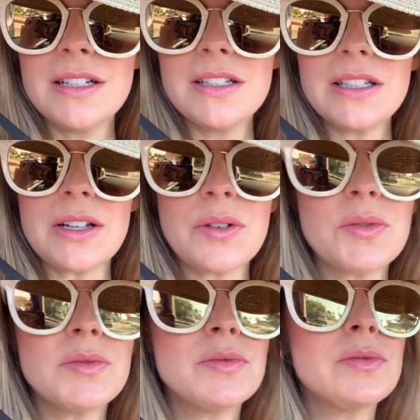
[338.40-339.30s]
It's like
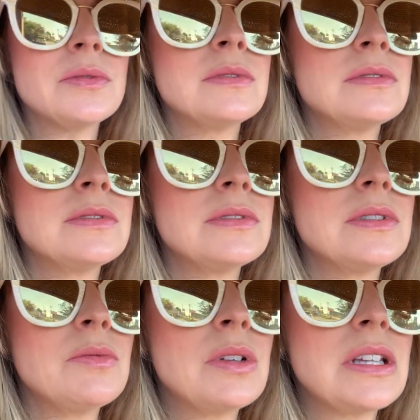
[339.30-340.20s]

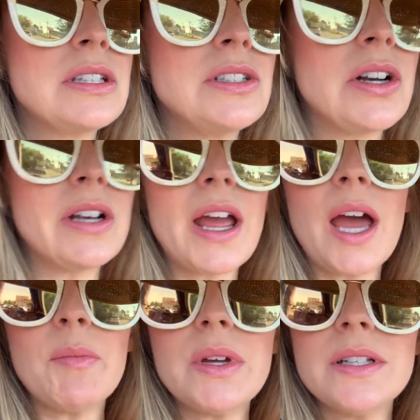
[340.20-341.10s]
really starting to
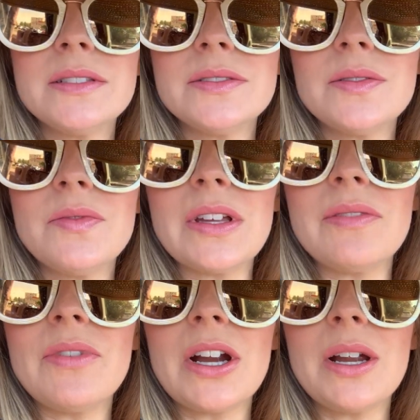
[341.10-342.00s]
happen. I'm
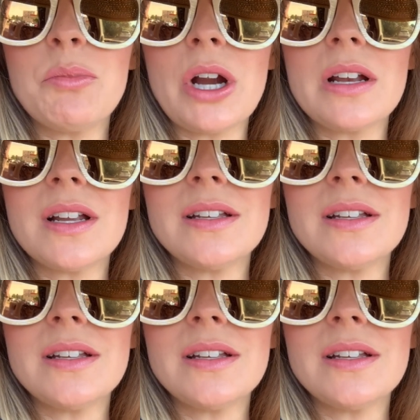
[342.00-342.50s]
feeling very pregnant